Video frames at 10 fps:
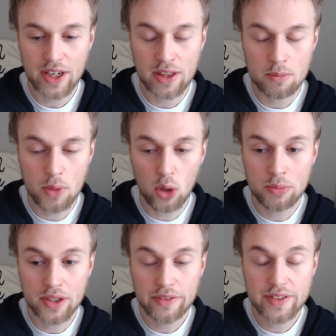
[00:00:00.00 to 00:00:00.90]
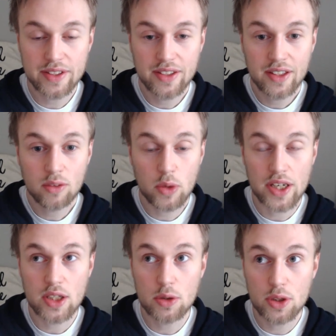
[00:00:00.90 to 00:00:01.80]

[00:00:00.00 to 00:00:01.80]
in the moment when you